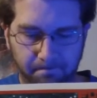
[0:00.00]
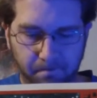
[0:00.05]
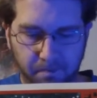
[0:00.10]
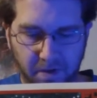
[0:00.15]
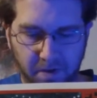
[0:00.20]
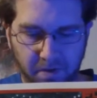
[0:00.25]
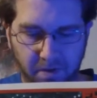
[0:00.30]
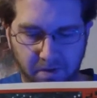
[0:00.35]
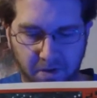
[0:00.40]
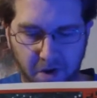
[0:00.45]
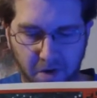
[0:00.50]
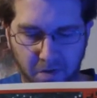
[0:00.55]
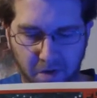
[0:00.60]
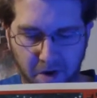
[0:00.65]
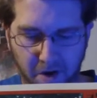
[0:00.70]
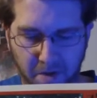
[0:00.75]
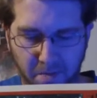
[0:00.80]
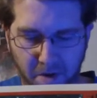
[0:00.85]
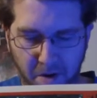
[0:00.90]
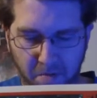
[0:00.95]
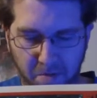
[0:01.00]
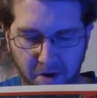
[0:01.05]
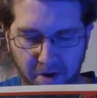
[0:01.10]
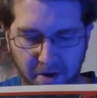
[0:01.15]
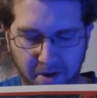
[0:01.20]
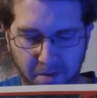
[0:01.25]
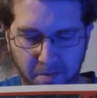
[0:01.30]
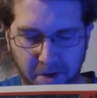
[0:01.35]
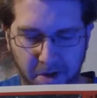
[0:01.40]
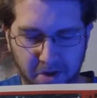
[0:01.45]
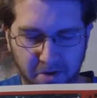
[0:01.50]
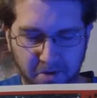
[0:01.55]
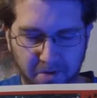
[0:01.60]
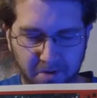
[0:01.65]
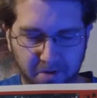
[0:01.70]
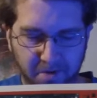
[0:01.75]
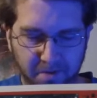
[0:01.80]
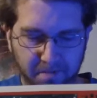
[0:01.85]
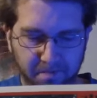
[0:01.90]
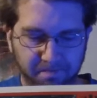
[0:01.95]
This is cover A by Brandon
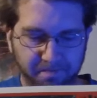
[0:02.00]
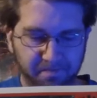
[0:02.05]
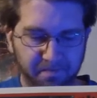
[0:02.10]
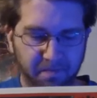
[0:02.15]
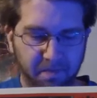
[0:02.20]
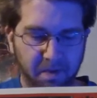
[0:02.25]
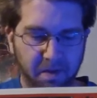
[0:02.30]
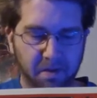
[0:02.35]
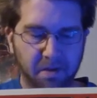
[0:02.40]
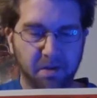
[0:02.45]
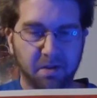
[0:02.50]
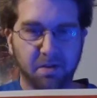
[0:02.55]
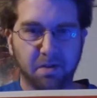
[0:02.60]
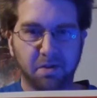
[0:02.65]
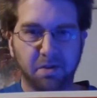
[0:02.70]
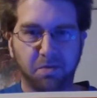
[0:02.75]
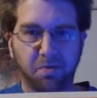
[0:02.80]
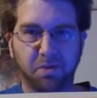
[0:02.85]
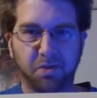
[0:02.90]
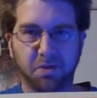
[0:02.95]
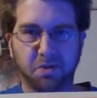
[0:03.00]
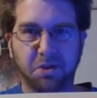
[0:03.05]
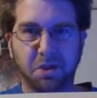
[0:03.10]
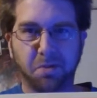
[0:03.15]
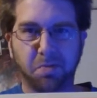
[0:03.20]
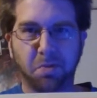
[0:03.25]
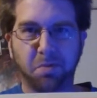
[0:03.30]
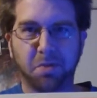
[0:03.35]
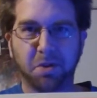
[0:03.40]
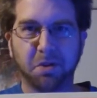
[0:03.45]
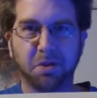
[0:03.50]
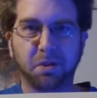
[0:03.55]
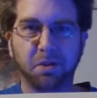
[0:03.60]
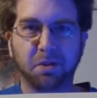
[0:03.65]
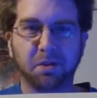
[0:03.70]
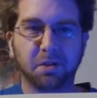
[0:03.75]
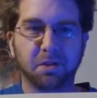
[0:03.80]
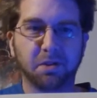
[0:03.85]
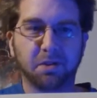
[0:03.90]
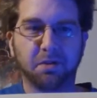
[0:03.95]
Peterson. This was a cheaper
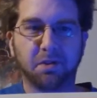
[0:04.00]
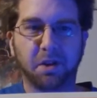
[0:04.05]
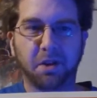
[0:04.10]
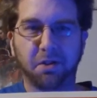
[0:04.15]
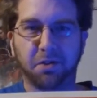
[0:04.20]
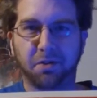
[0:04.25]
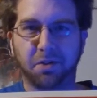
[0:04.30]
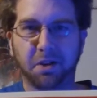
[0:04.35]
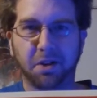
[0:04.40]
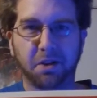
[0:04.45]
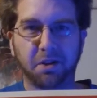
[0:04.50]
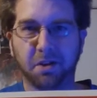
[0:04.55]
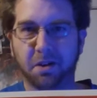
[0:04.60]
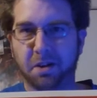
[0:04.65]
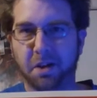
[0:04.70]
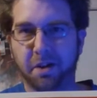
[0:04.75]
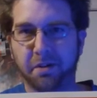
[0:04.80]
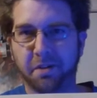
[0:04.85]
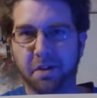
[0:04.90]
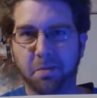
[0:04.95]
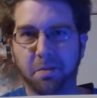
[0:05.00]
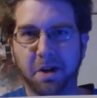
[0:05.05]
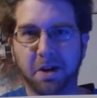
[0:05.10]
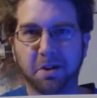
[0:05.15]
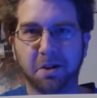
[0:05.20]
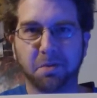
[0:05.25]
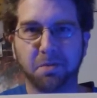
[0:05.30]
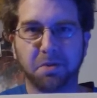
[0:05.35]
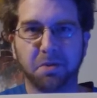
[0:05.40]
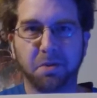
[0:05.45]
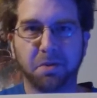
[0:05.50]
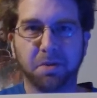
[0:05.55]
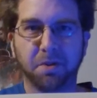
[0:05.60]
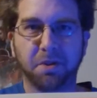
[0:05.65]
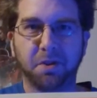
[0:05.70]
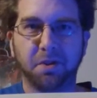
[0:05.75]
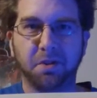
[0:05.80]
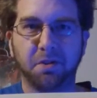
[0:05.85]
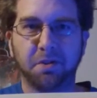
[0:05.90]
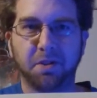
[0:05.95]
book. It's not as thick, doesn't have any backup
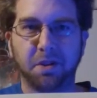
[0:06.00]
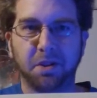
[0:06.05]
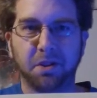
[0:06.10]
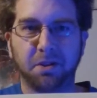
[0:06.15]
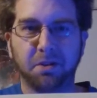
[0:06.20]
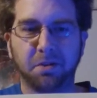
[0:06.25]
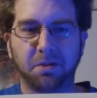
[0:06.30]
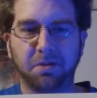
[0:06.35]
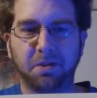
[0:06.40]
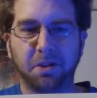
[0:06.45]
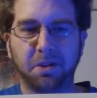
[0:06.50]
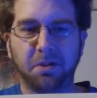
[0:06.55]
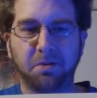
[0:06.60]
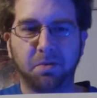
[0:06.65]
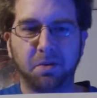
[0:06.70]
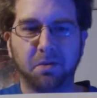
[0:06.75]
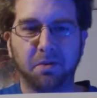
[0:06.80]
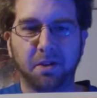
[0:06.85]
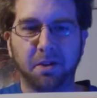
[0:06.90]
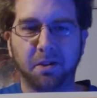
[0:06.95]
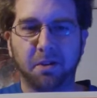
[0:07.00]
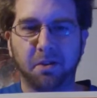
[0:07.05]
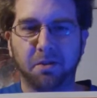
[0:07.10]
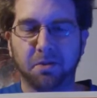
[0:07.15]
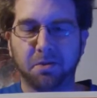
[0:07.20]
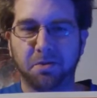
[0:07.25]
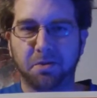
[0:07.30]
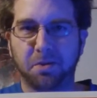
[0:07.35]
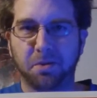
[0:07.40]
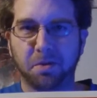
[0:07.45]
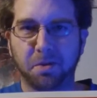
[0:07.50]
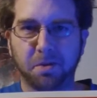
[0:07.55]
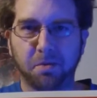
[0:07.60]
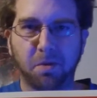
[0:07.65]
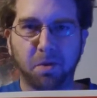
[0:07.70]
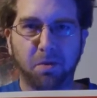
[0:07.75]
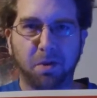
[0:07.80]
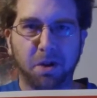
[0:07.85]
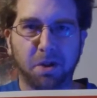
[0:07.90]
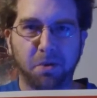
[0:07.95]
stories, and it looks like we've got another story
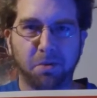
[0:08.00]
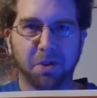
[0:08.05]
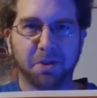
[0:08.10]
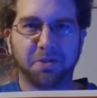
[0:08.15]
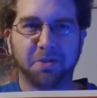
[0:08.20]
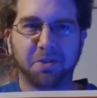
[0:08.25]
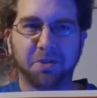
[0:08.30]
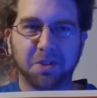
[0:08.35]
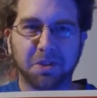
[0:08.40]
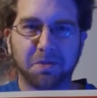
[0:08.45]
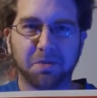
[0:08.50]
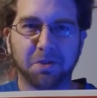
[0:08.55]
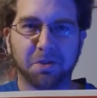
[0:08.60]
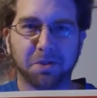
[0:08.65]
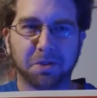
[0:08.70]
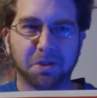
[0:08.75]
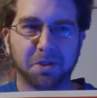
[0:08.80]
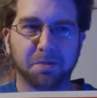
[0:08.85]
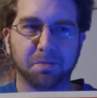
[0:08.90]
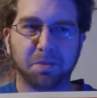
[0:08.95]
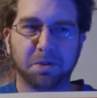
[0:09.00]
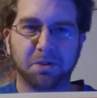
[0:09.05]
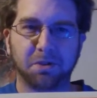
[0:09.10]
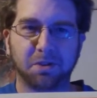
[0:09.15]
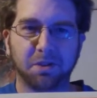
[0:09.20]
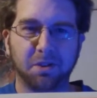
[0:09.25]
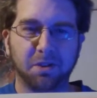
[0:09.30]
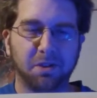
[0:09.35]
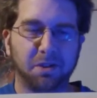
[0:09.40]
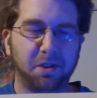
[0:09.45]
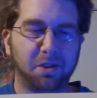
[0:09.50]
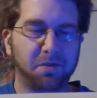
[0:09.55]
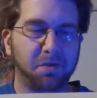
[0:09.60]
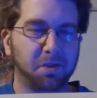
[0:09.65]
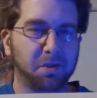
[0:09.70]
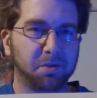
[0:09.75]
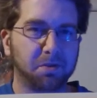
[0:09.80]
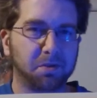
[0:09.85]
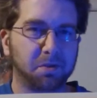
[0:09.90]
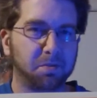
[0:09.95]
where Wally West is evil again, but I've
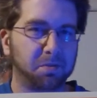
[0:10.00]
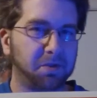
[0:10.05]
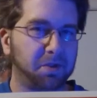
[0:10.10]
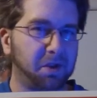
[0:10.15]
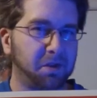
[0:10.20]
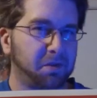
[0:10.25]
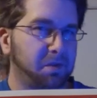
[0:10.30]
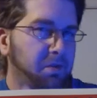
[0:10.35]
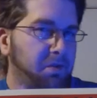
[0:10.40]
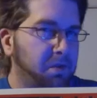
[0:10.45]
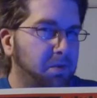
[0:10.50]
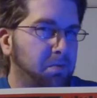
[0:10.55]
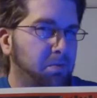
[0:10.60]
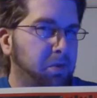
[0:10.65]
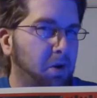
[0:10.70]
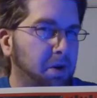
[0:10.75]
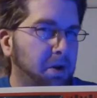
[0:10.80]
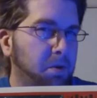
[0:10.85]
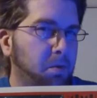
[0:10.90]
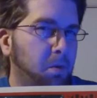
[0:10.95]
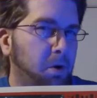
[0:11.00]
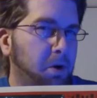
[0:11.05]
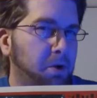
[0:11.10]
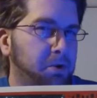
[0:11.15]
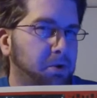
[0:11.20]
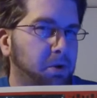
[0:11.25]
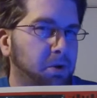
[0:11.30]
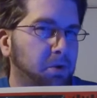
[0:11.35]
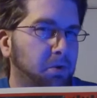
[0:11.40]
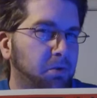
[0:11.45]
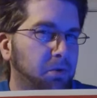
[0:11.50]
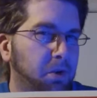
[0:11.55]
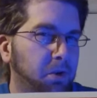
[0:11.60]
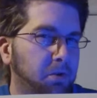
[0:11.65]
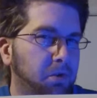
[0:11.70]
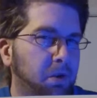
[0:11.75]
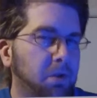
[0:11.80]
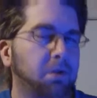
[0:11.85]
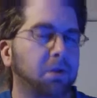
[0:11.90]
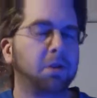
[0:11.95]
heard some stuff of it brainwashing and
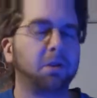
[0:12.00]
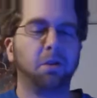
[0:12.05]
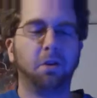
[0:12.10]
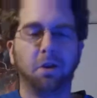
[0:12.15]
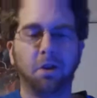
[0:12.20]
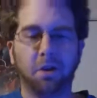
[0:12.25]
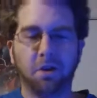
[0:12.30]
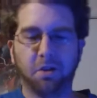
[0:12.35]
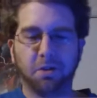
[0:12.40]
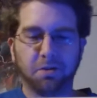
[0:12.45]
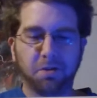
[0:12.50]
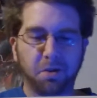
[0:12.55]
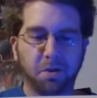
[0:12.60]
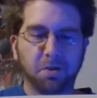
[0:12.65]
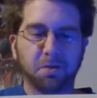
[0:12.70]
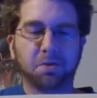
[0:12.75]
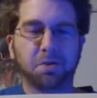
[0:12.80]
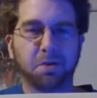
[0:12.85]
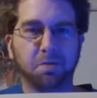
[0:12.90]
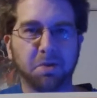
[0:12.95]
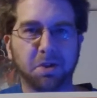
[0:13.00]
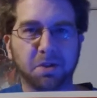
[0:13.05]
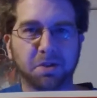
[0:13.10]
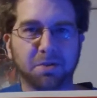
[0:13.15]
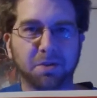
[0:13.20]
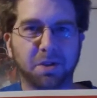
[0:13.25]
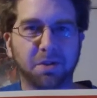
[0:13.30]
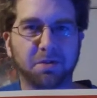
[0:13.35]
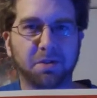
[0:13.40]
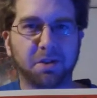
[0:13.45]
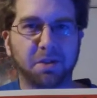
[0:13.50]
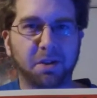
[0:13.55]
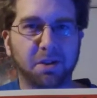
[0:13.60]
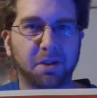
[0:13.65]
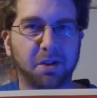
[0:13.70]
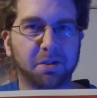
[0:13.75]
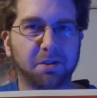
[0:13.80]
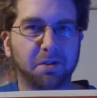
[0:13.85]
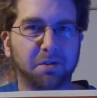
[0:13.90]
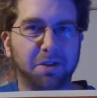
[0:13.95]
things like that. So, should be interesting. I
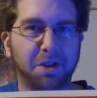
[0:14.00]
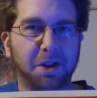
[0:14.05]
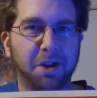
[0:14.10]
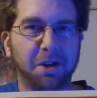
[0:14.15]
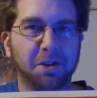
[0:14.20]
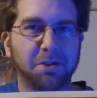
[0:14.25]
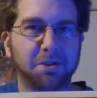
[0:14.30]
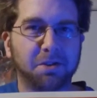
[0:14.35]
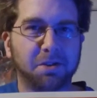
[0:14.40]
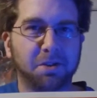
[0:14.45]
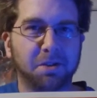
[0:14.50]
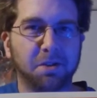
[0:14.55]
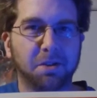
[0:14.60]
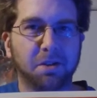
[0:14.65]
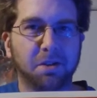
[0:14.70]
like The Flash.